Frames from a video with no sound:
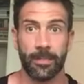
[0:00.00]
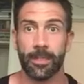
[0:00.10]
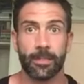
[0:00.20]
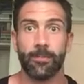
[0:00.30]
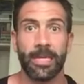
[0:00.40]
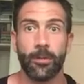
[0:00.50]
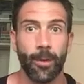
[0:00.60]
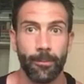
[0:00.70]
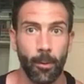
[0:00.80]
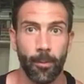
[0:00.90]
It doesn't make you
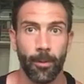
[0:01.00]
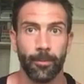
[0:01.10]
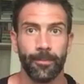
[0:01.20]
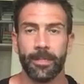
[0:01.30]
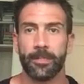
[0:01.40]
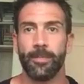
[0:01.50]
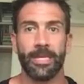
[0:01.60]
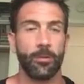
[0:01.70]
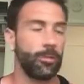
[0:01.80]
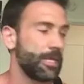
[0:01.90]
abnormal. It doesn't
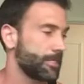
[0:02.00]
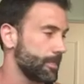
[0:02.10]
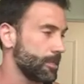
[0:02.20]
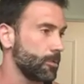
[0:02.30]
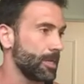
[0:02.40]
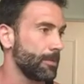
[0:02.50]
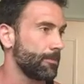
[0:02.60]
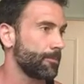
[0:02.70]
make you less than human.